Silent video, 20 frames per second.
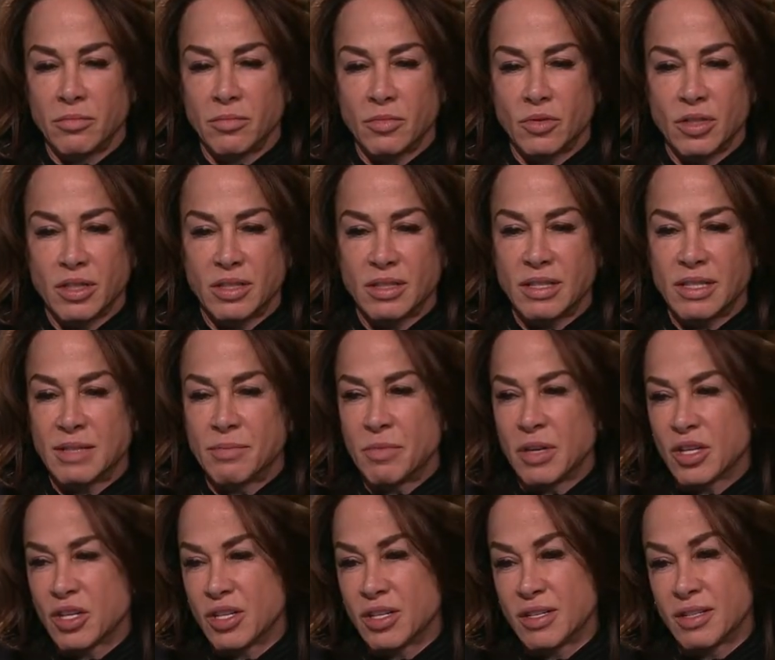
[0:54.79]
Just as
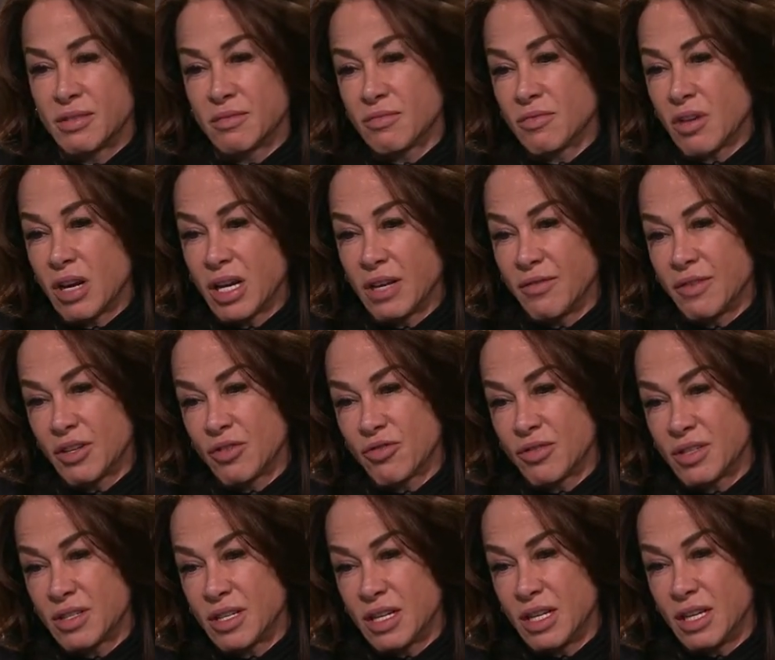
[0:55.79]
much as kind of
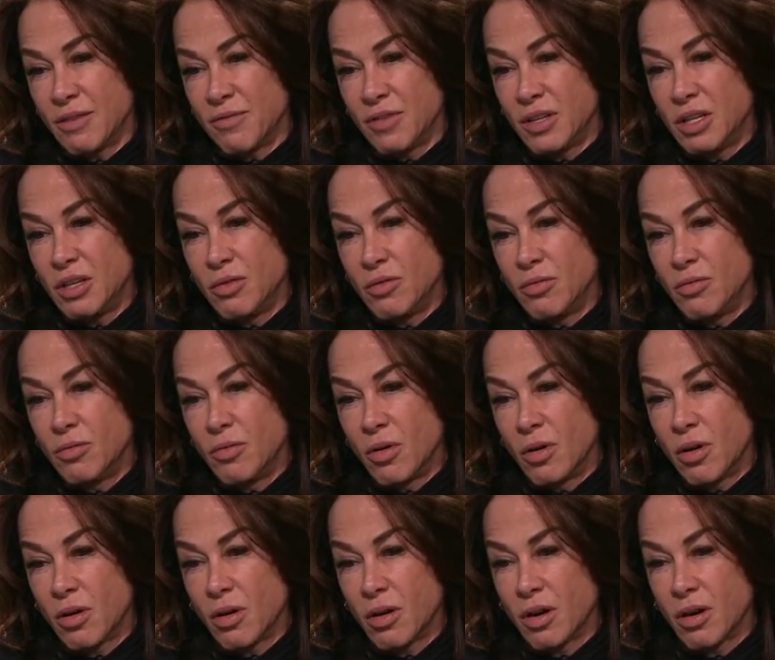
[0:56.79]
interesting, if you
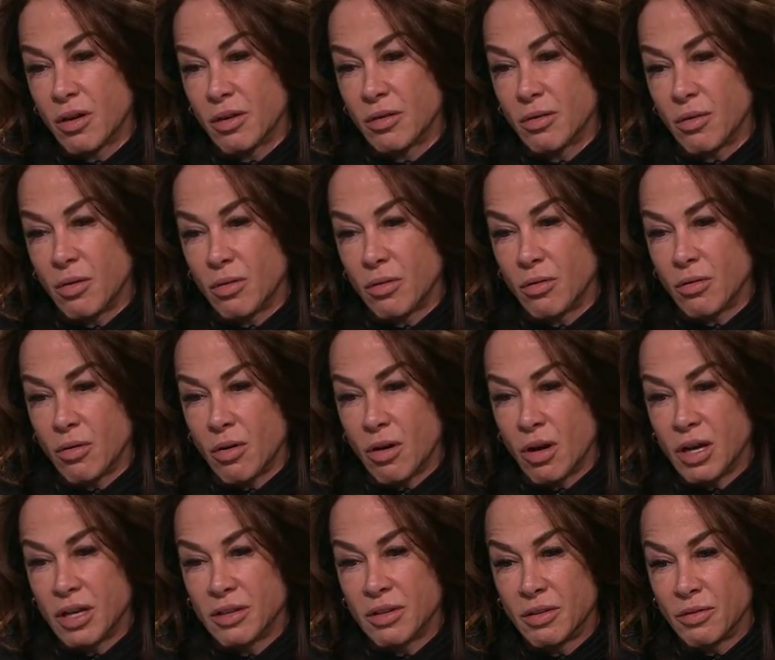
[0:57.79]
are
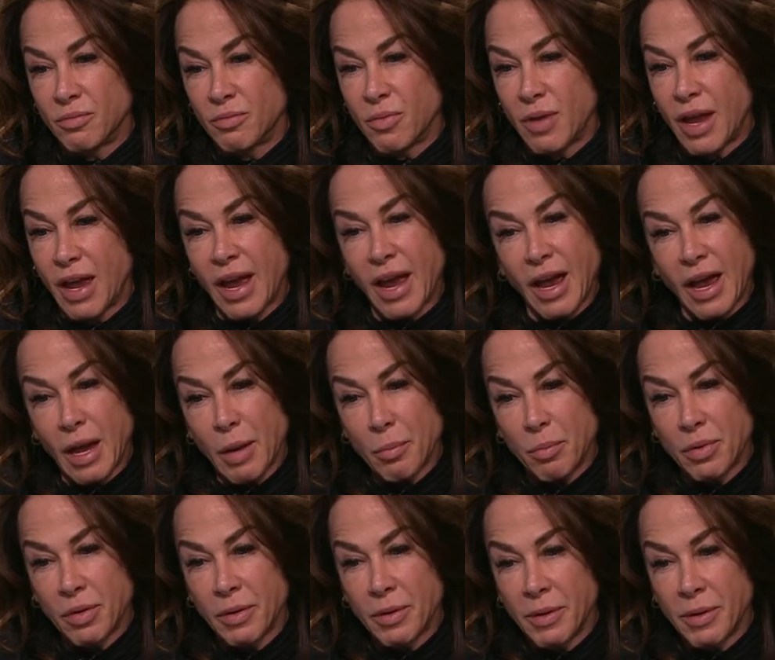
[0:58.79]
on the app,